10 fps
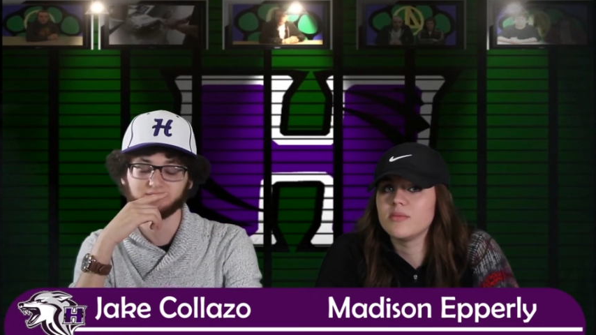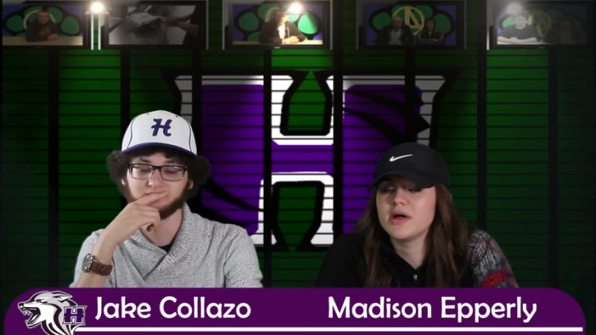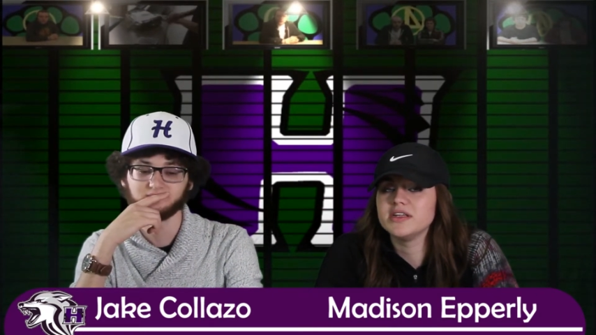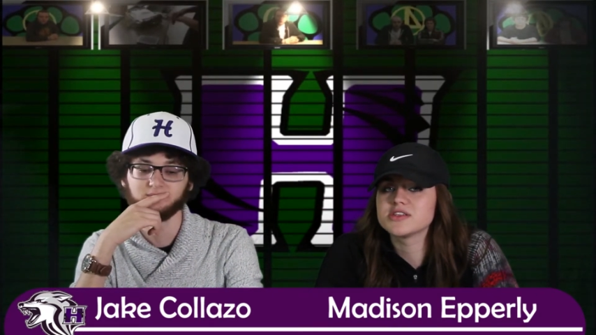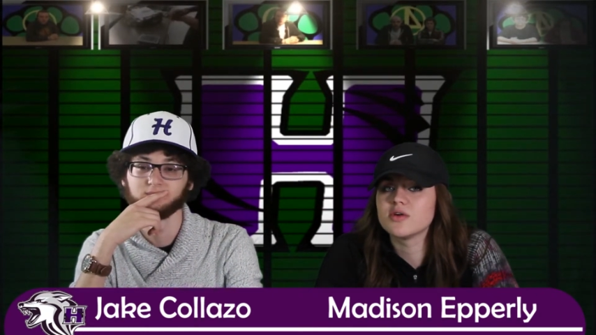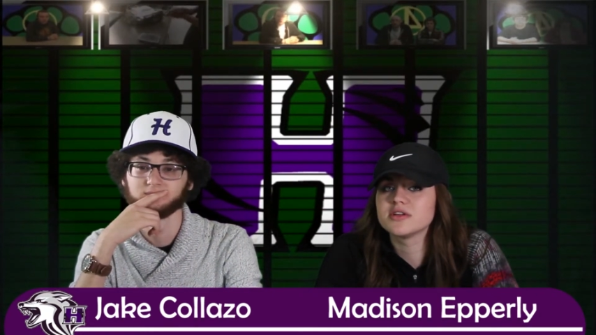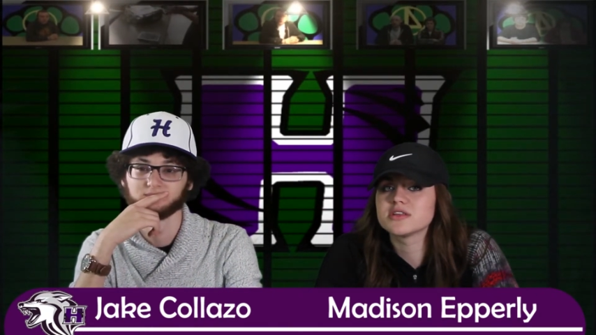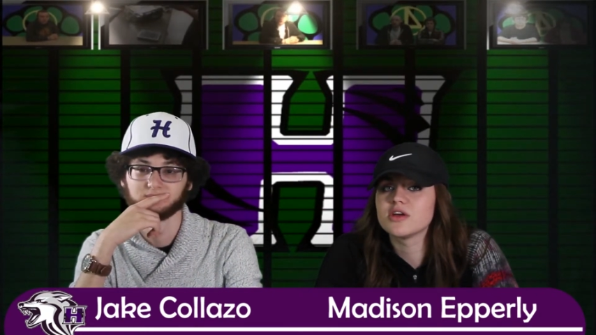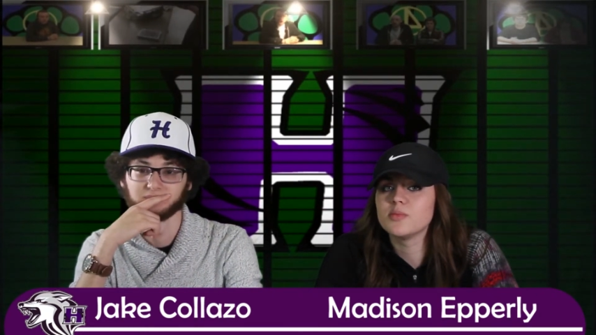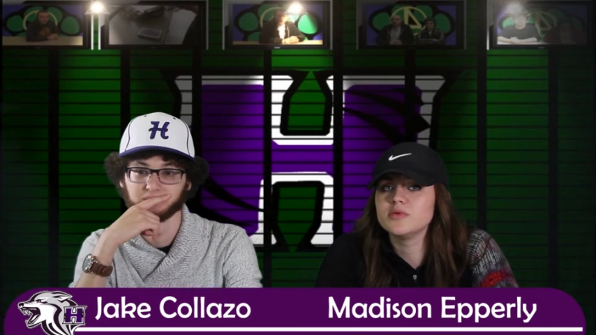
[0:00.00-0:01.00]
Speaker 1: The money is going
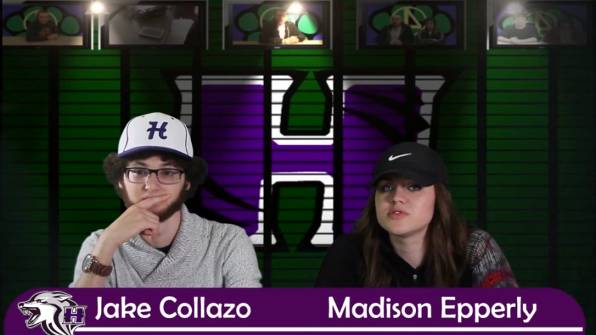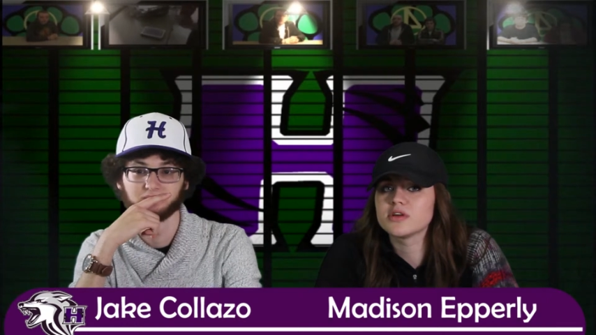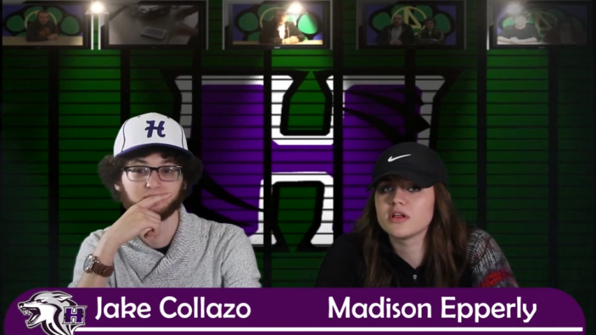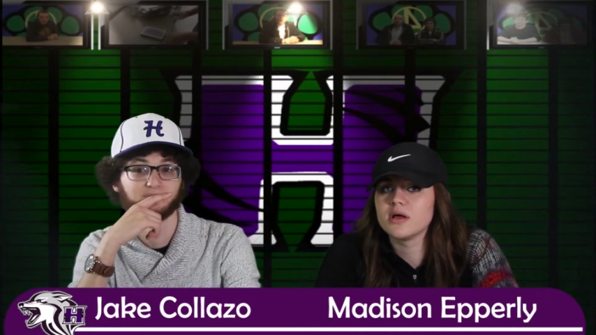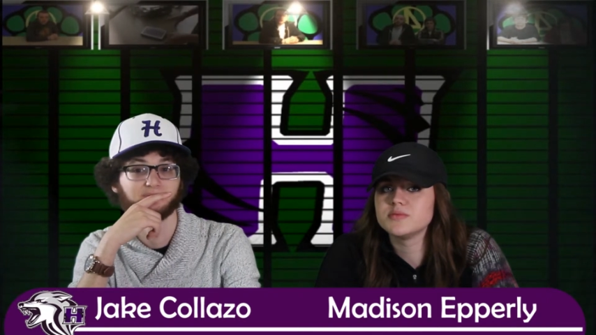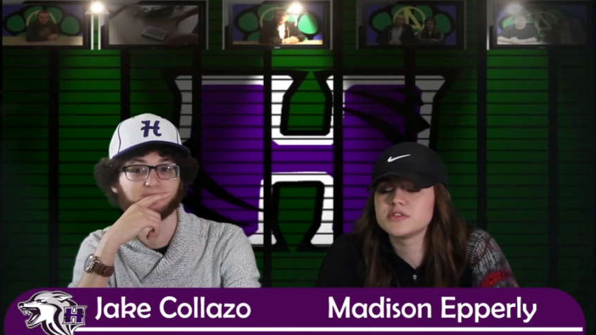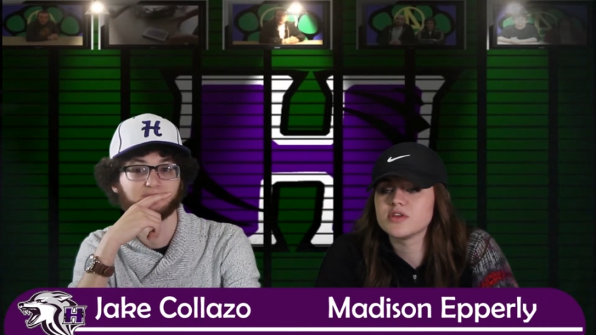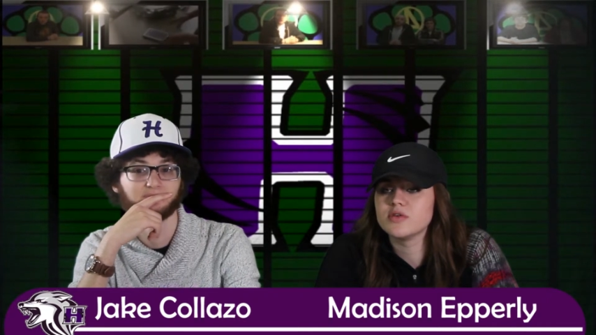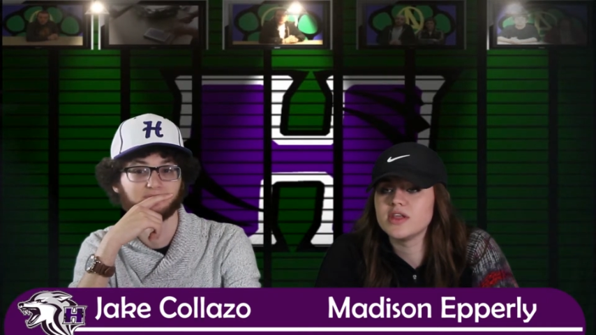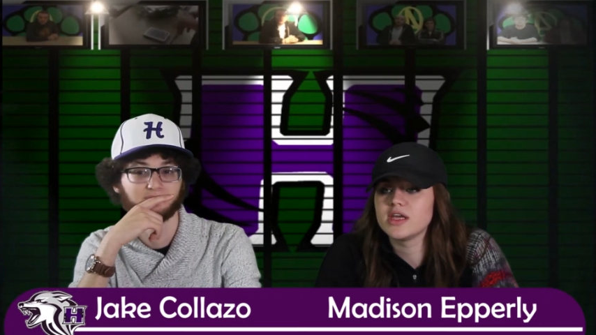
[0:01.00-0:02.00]
to their booster clubs,
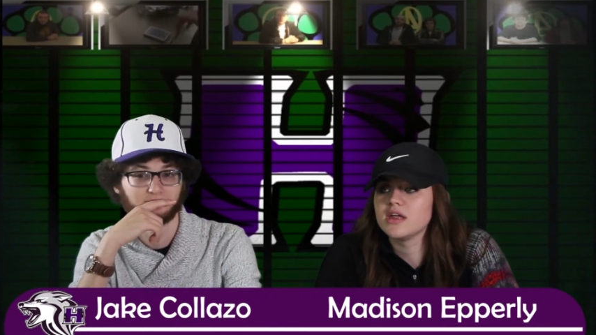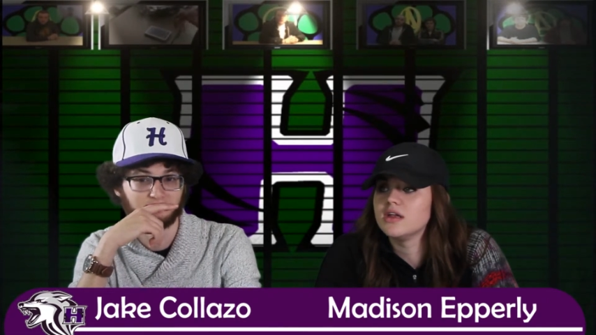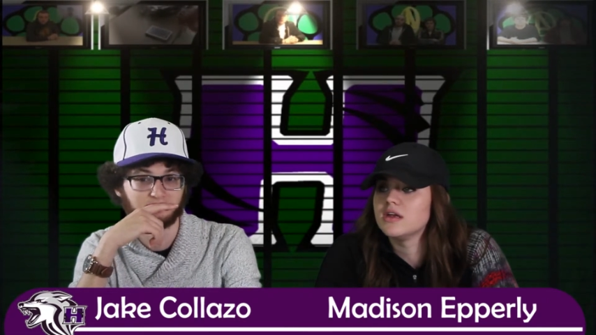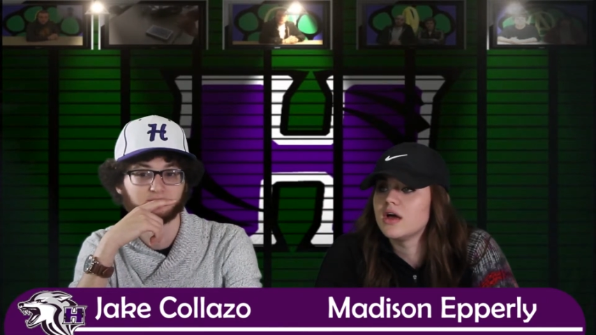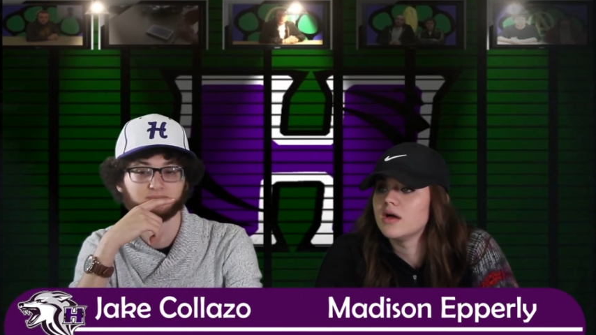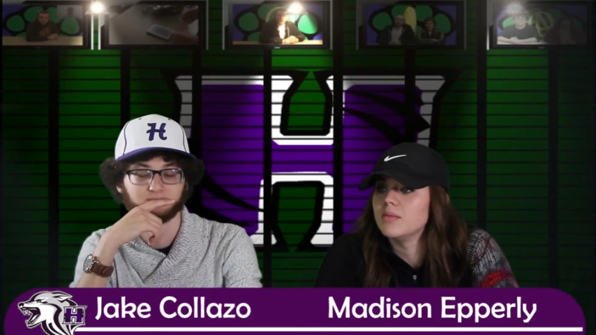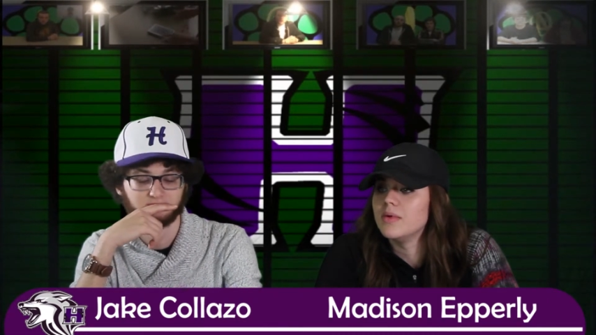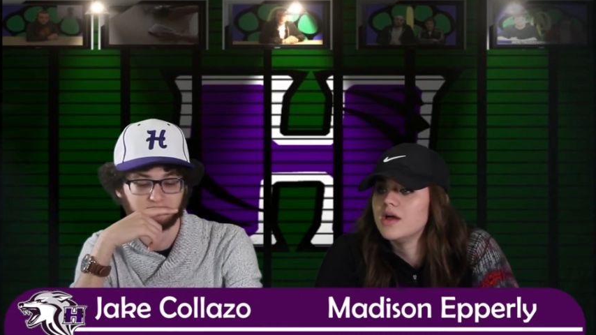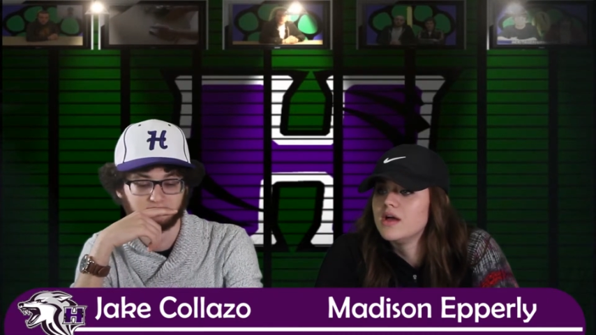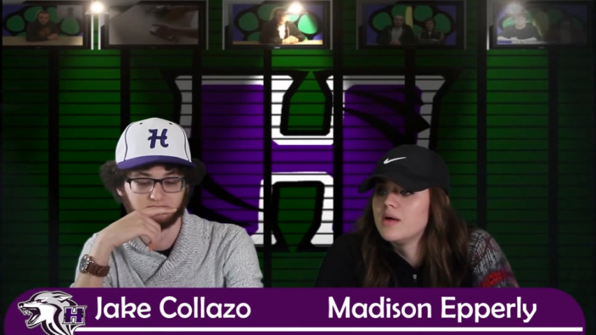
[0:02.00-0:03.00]
so they can um,